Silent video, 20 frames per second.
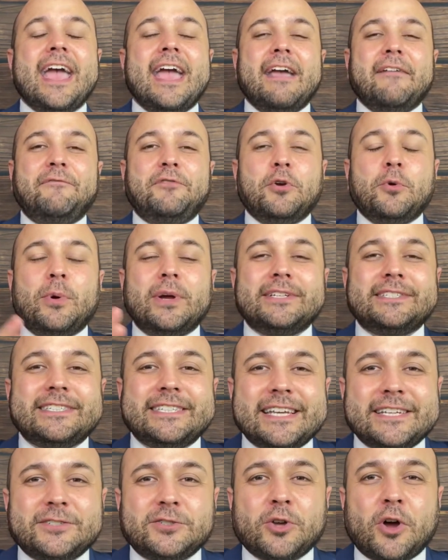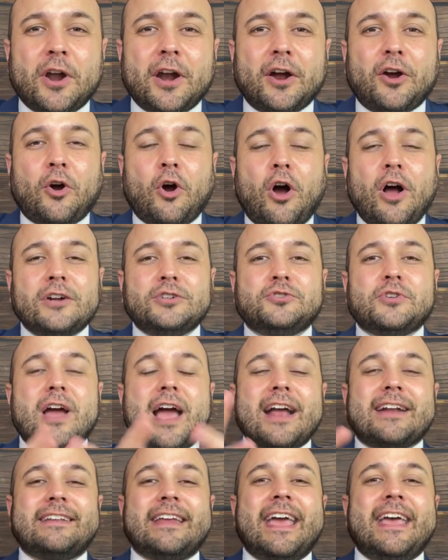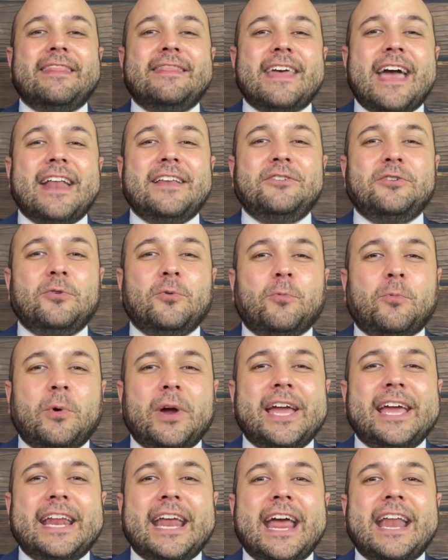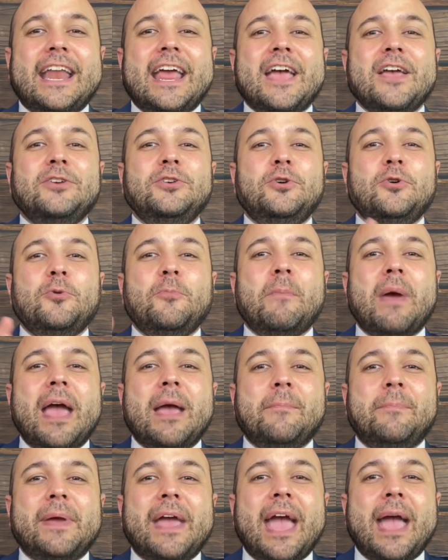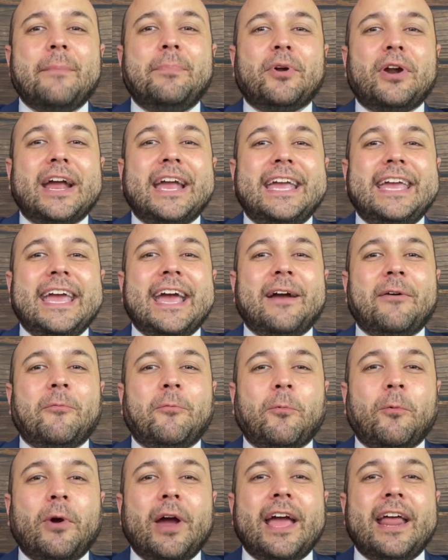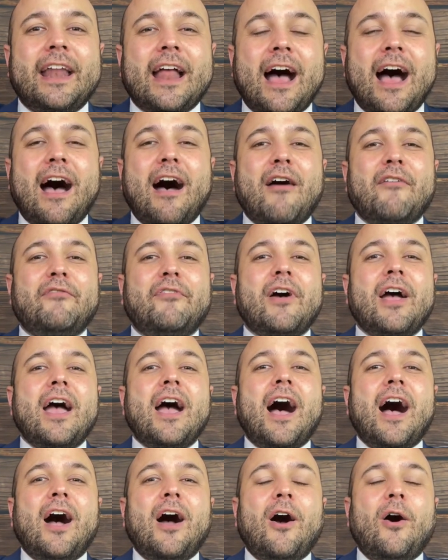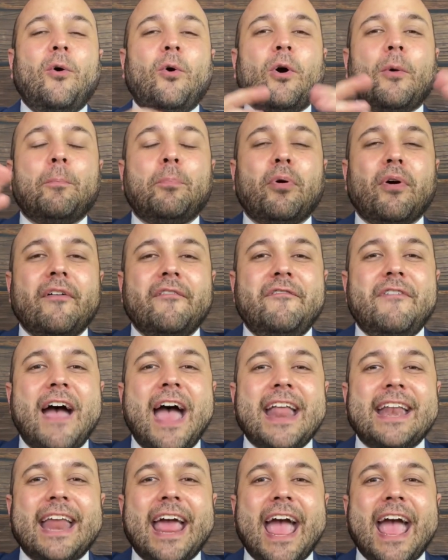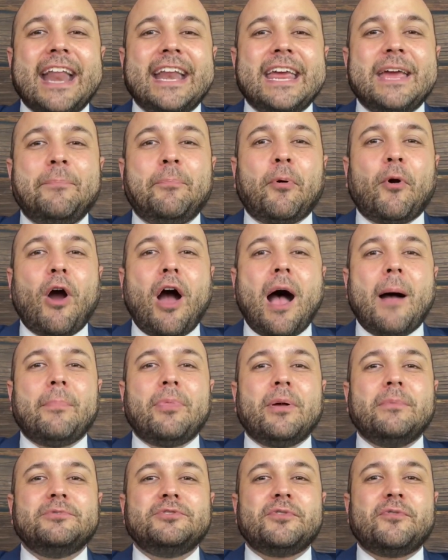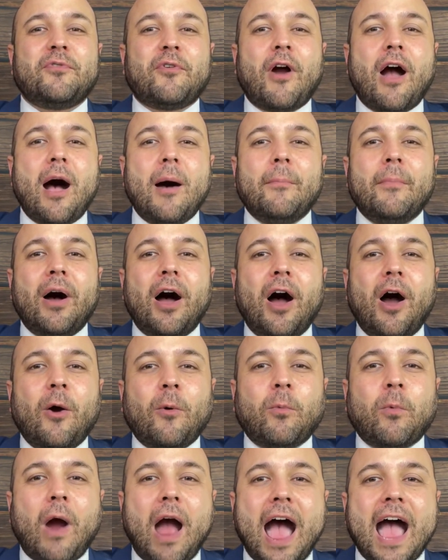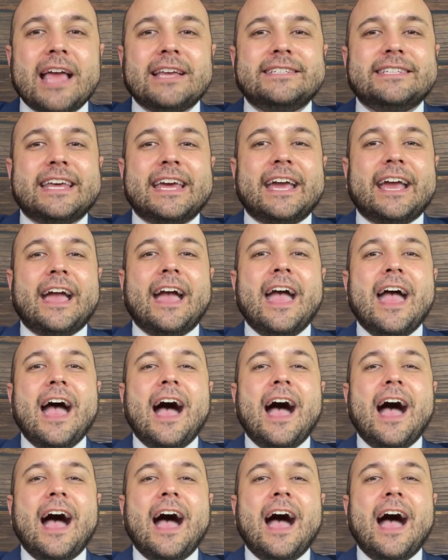If you insist on a contract and then you read it, you may be able to get rid of or prevent any problems from arising.